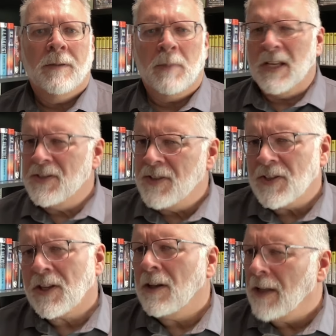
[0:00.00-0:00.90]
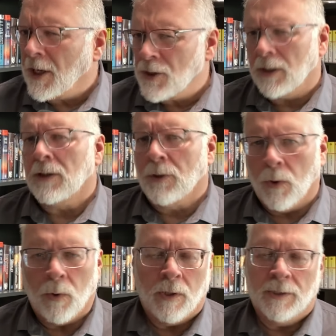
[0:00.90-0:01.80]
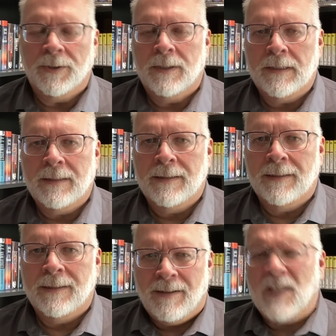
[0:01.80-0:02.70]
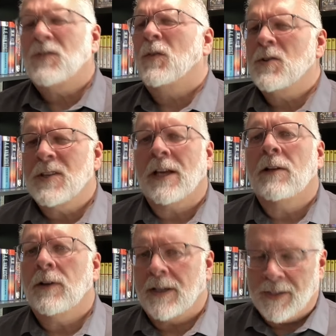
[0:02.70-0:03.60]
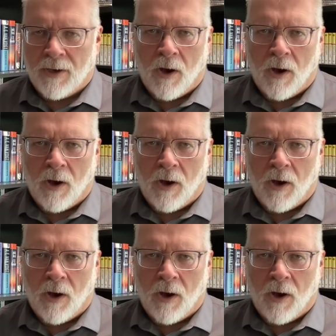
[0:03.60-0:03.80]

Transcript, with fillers: But is this collection gold? Let's first take a look at the